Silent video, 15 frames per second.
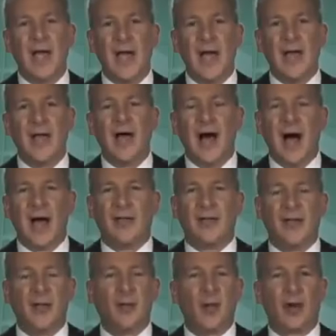And I
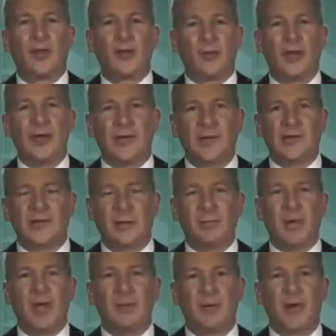think one of the reasons that
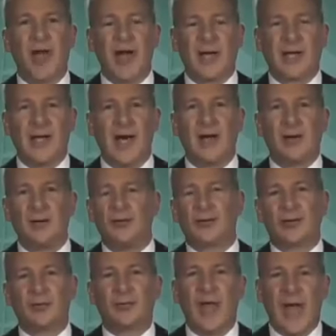Ben Bernanke had to do
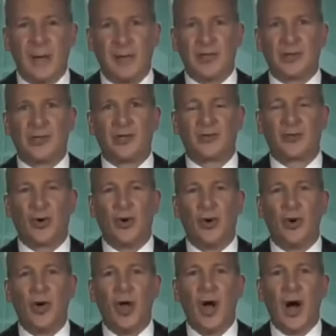some damage
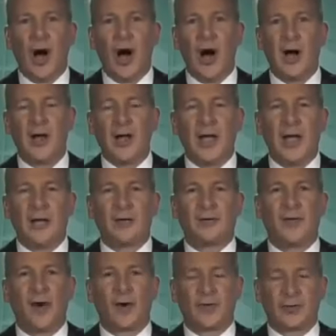control uh, as
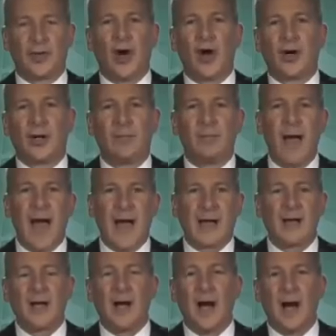far as talking back
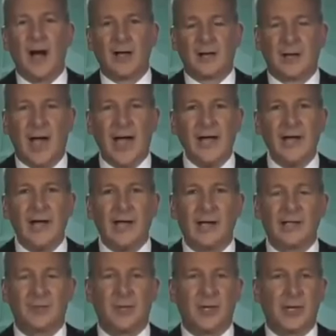uh, tightening
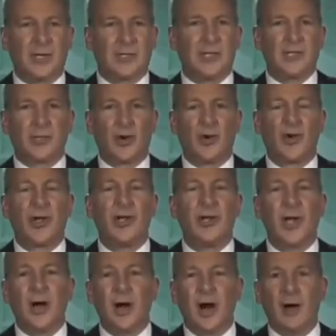is because he's
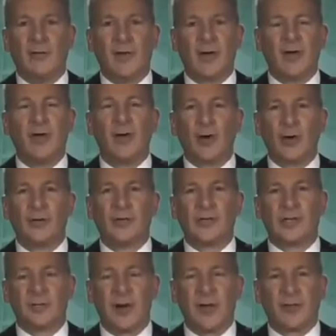already uh, very
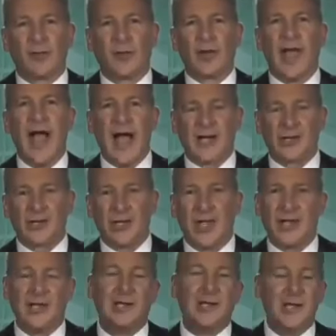nervous about the reaction
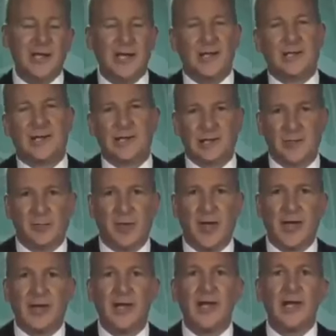that he didn't
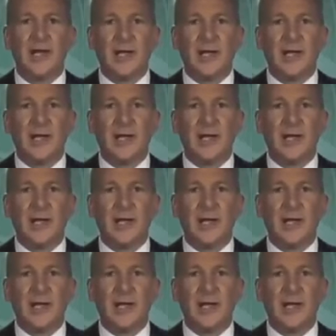anticipate